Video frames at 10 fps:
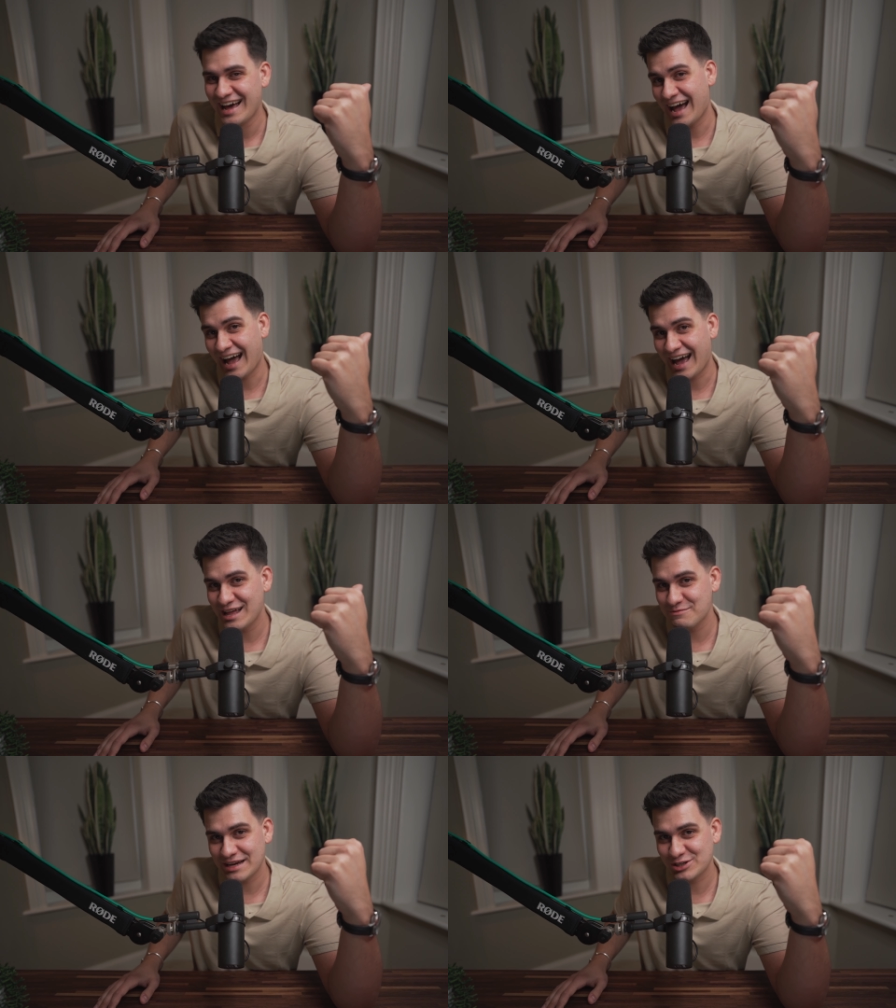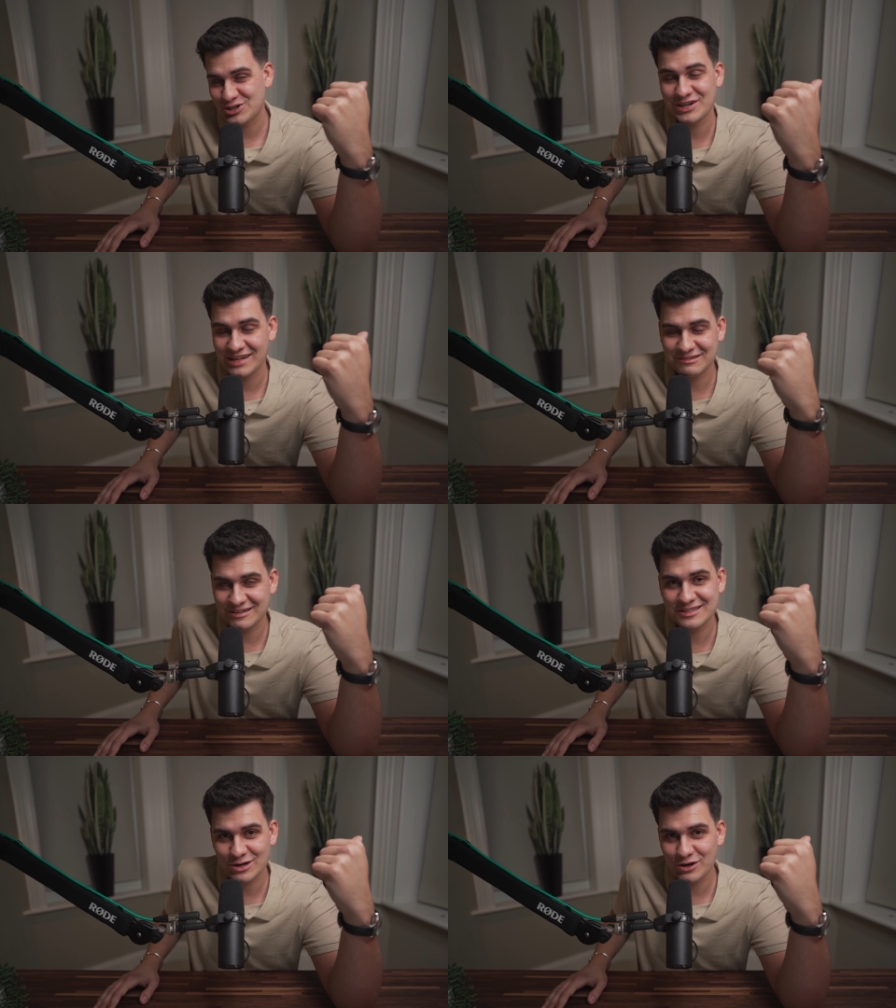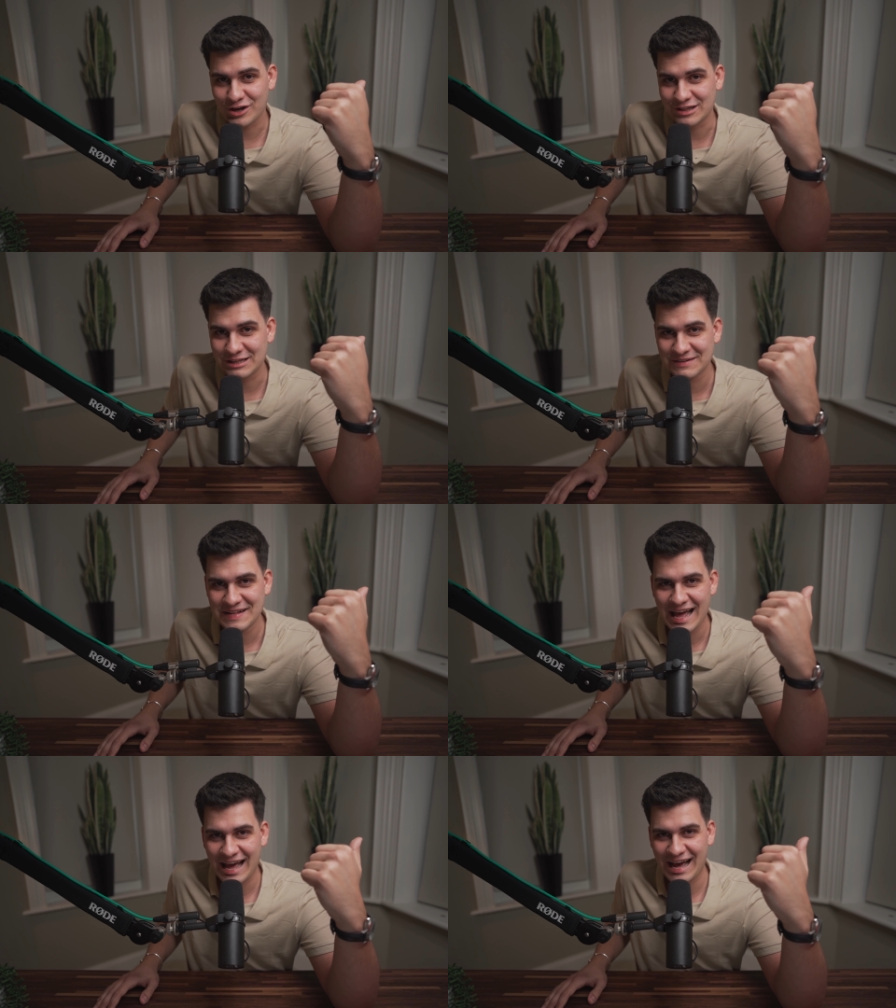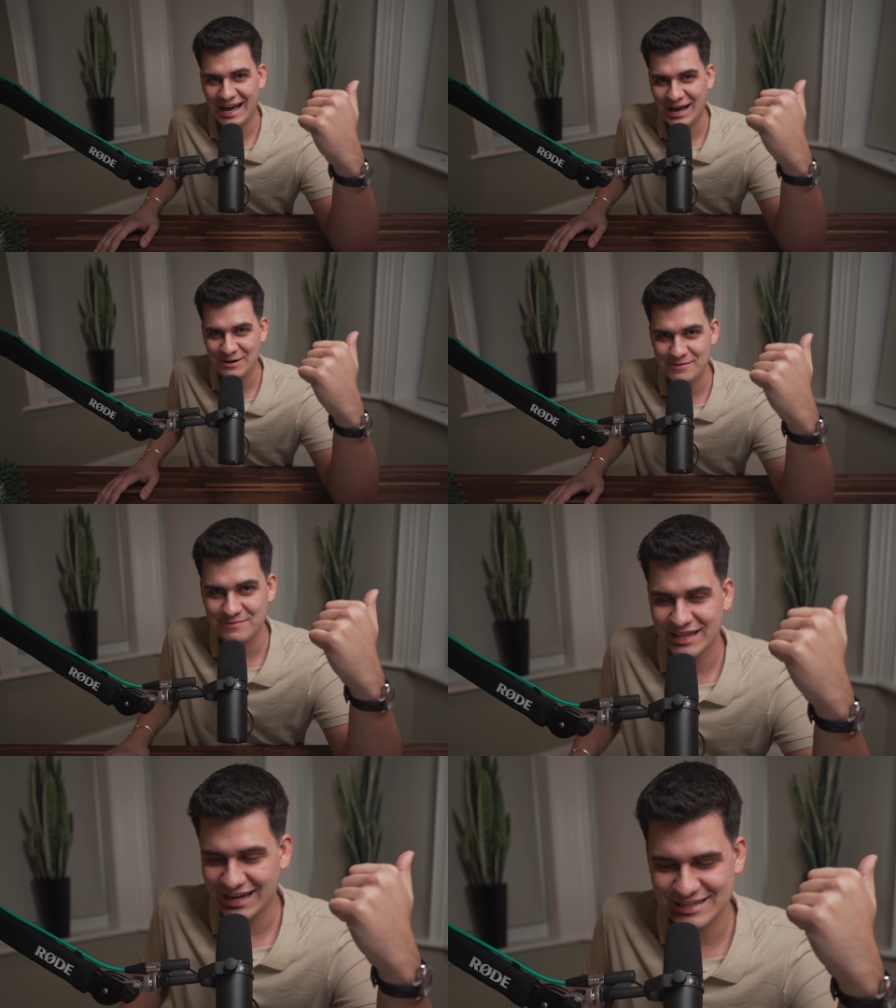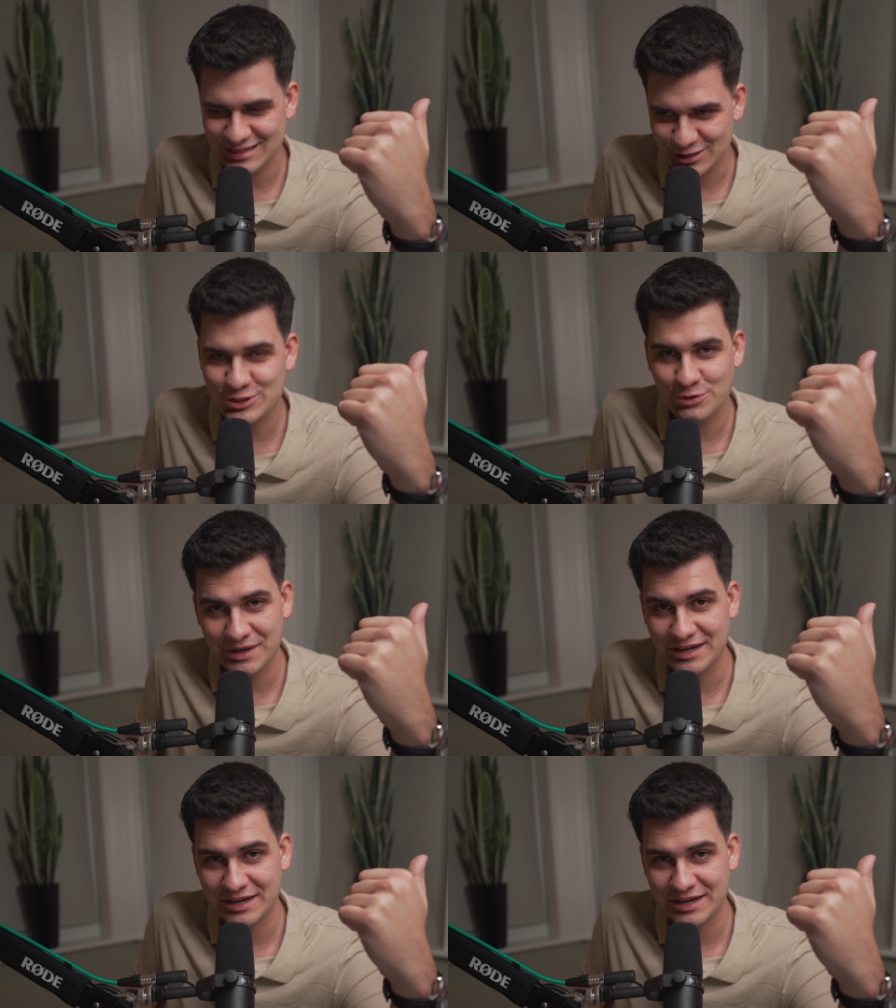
and make sure that it's all good. That is a stupid